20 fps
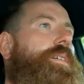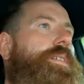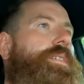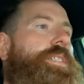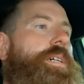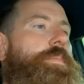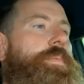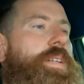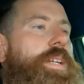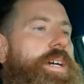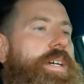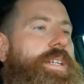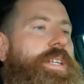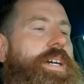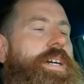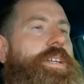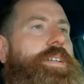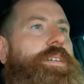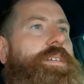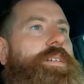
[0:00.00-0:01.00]
something like
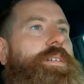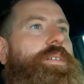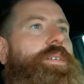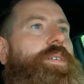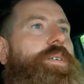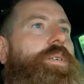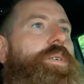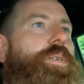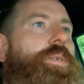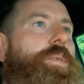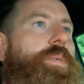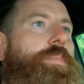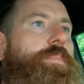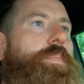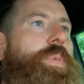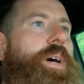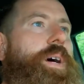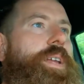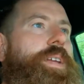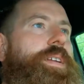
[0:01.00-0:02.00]
that.
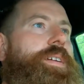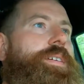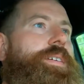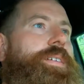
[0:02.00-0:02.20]
But